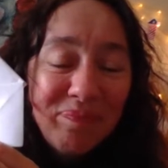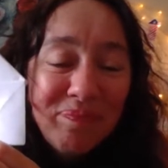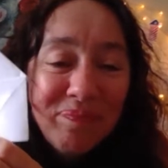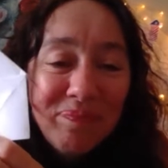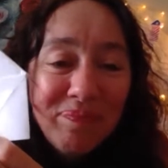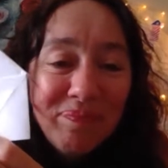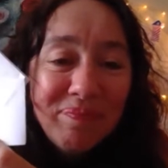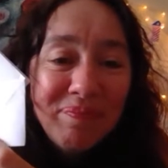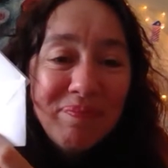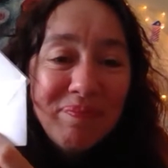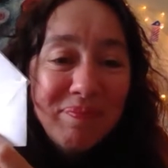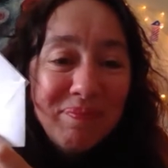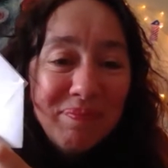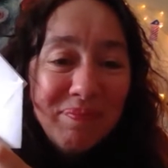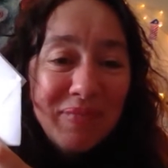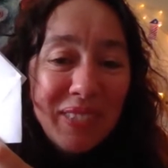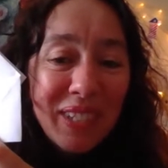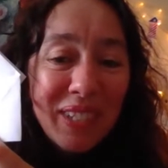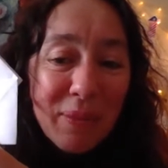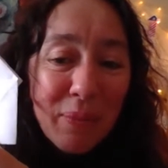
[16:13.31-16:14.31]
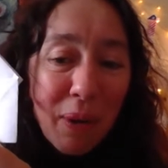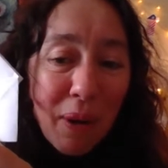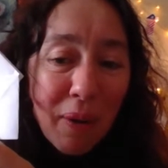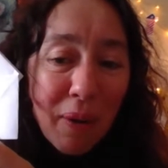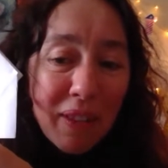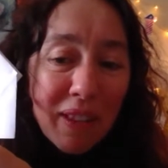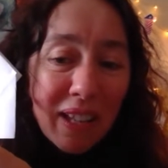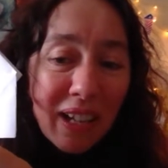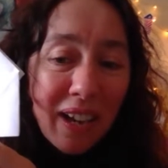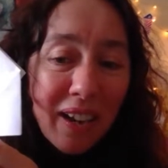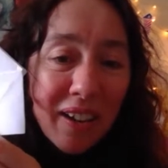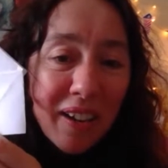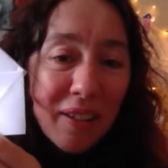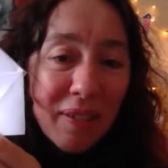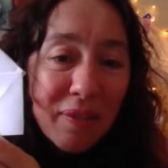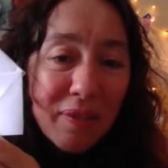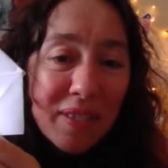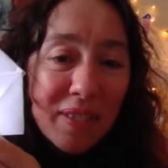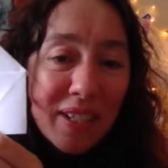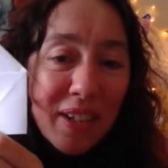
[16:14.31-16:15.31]
It's what the kind
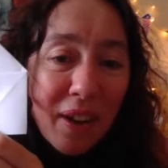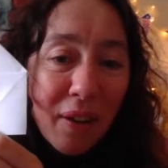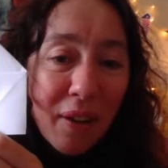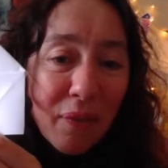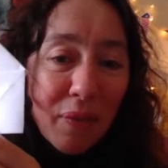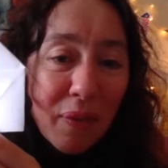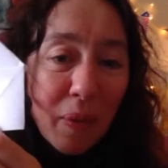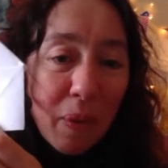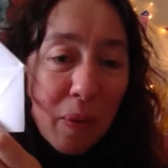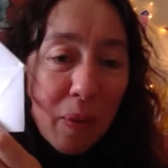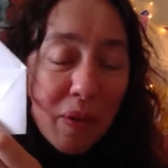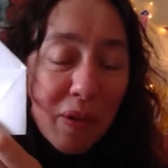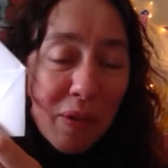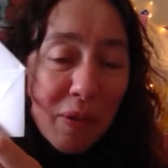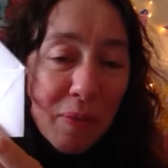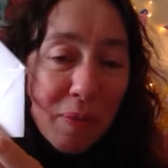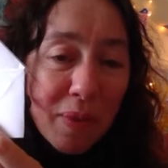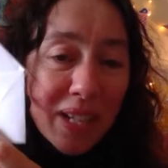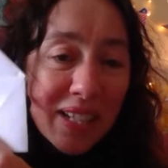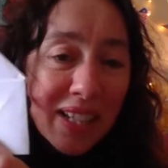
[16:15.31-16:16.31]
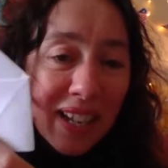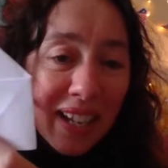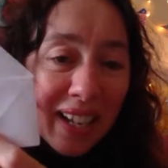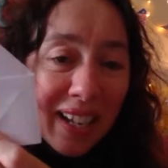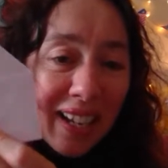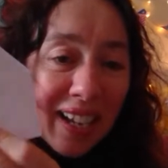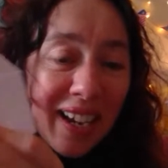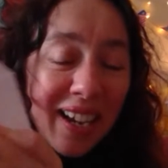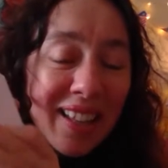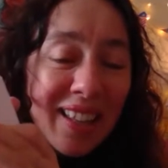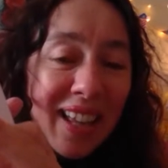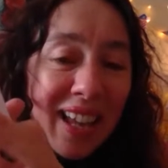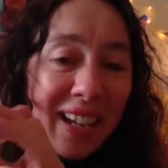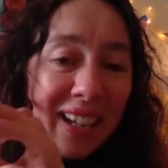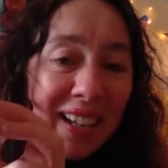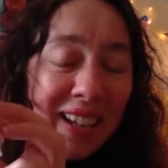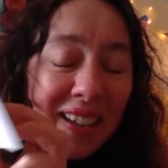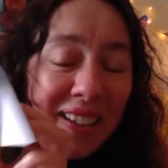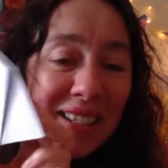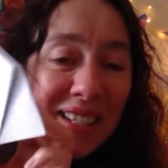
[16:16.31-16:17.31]
of stuff that we're all missing. And
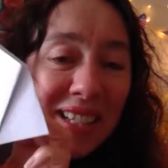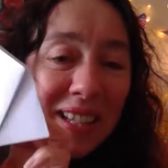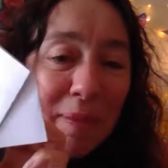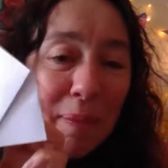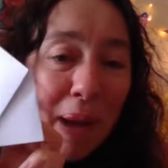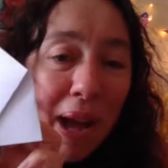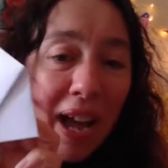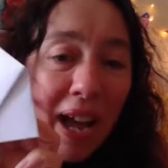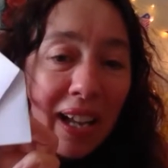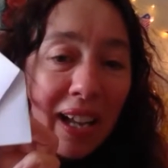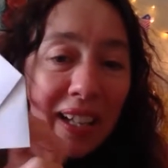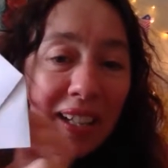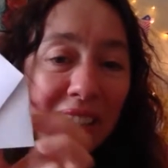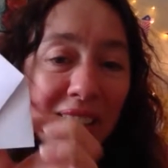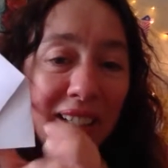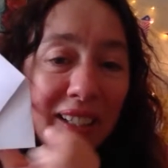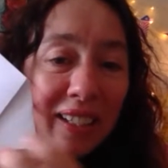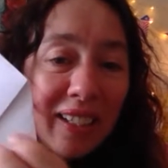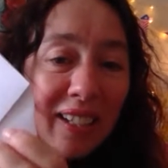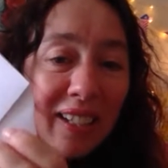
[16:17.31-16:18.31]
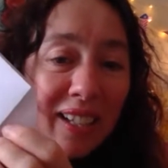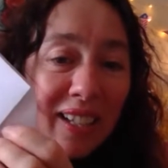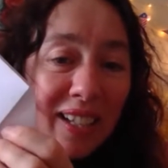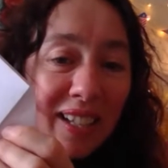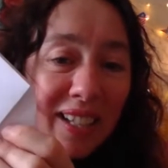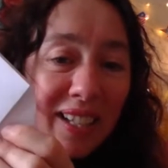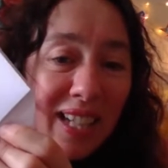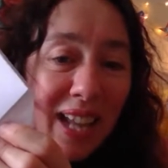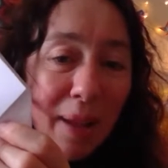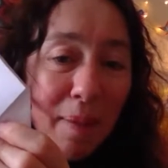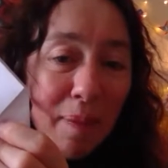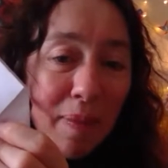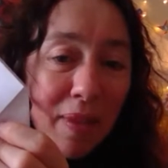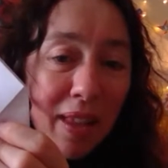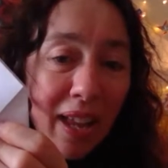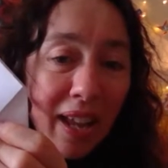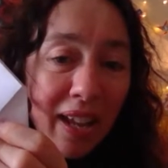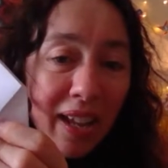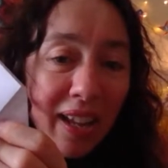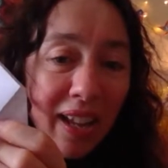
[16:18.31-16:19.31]
then going to the back. Same
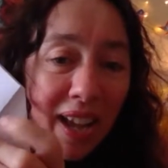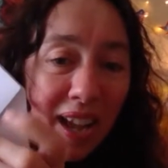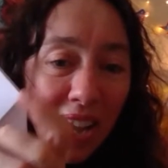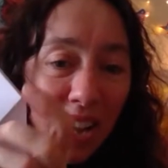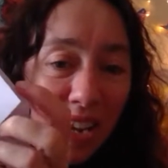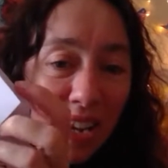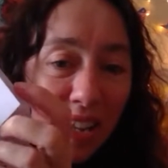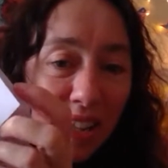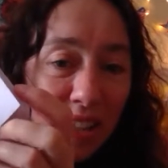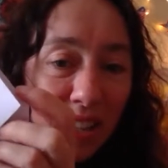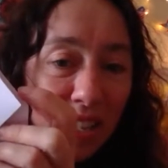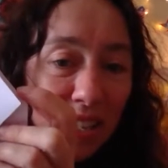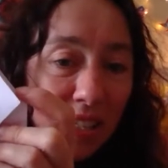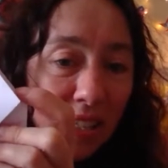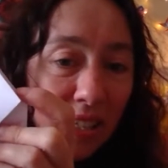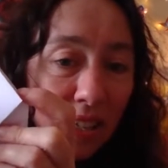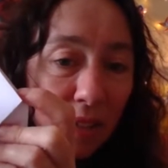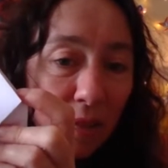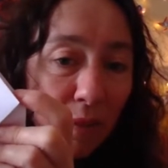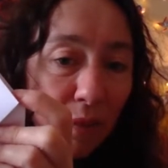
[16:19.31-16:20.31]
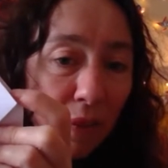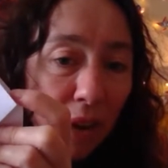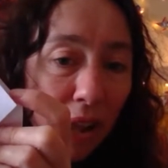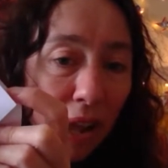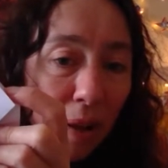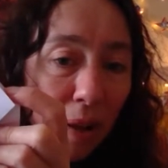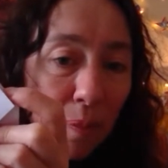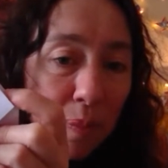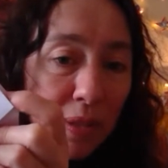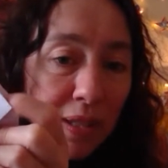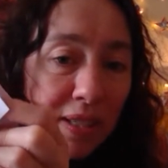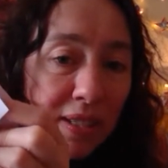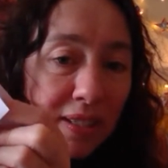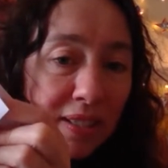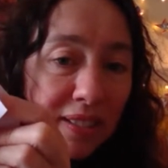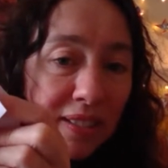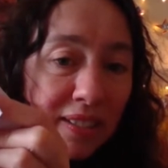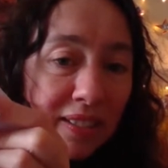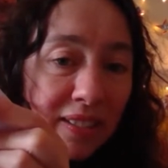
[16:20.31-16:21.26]
thing, any of these little flaps.